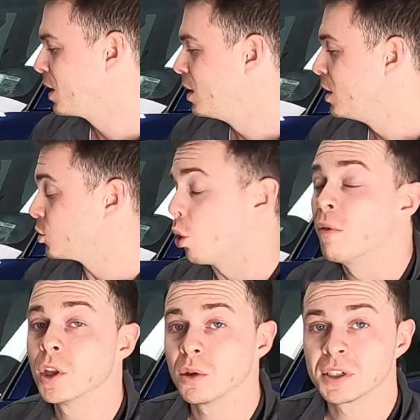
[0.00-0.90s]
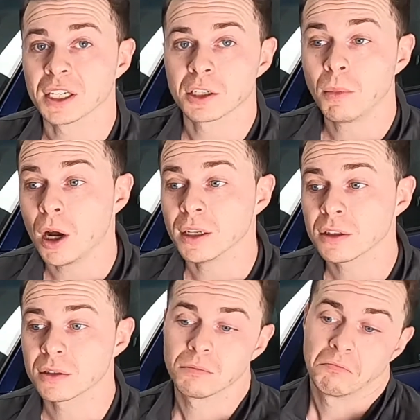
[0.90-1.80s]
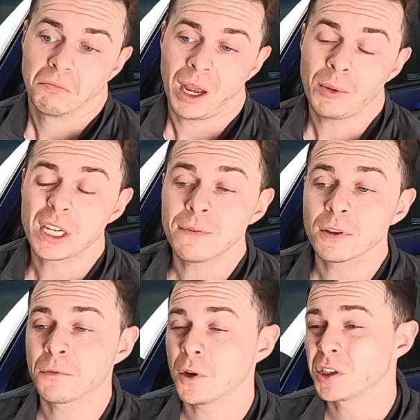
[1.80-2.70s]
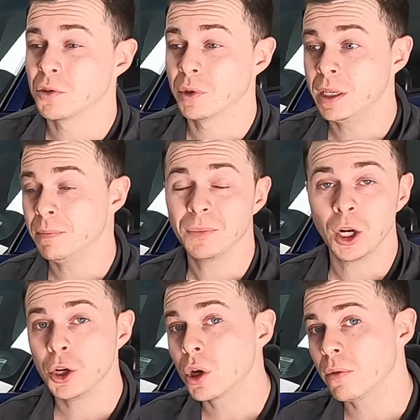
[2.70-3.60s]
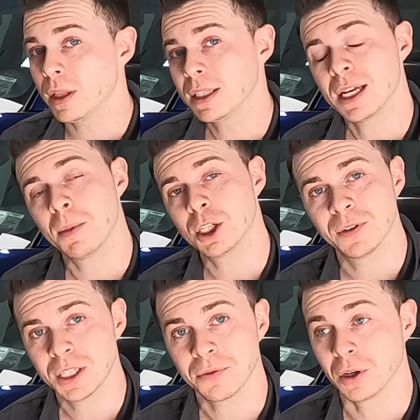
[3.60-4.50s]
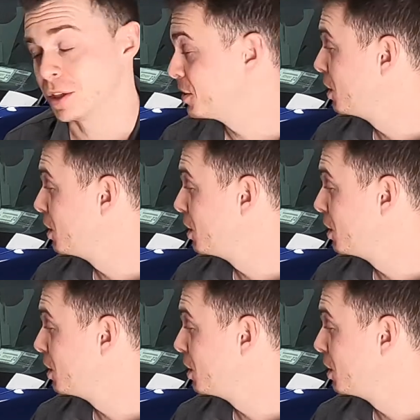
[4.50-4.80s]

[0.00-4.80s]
So over those 6 months, I would say for the first 3, you couldn't really tell much of a difference.